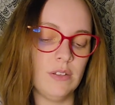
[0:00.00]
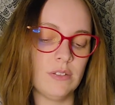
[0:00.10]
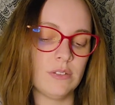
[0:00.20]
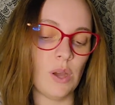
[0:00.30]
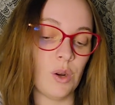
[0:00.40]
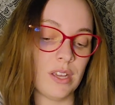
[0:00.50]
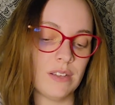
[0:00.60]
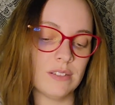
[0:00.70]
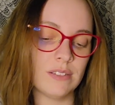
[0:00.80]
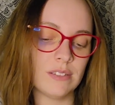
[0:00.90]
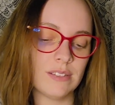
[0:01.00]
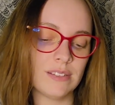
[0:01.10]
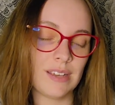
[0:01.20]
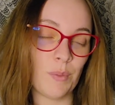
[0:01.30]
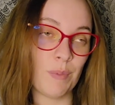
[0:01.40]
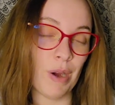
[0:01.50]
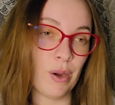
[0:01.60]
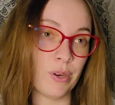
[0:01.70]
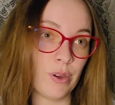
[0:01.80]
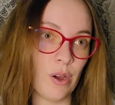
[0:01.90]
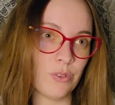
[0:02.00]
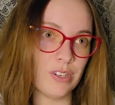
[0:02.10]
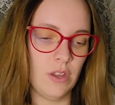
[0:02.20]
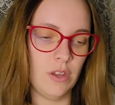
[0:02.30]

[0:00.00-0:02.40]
Tony, Can we borrow your cauldron?